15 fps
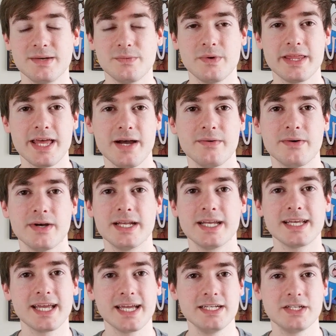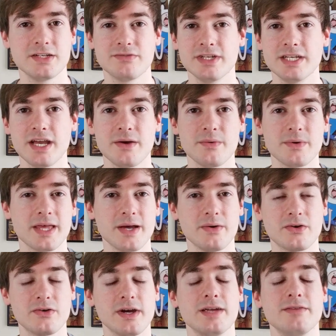without an engaging video, without
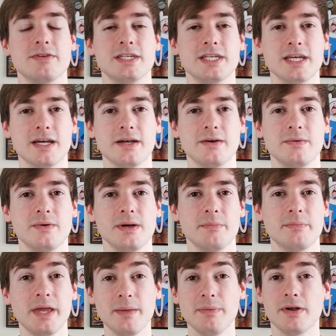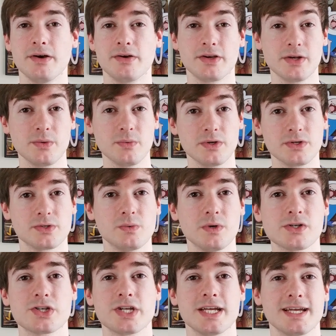a great video, people aren't going to want to
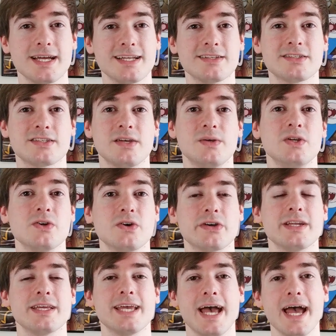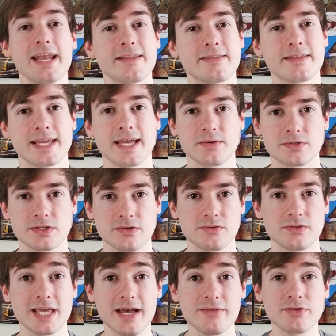watch it, and so you're not going to get anything out
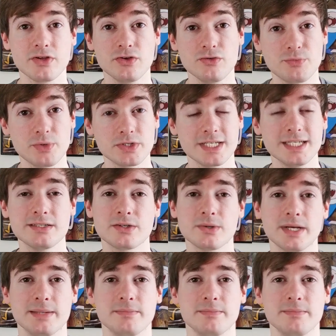of the effort you've put into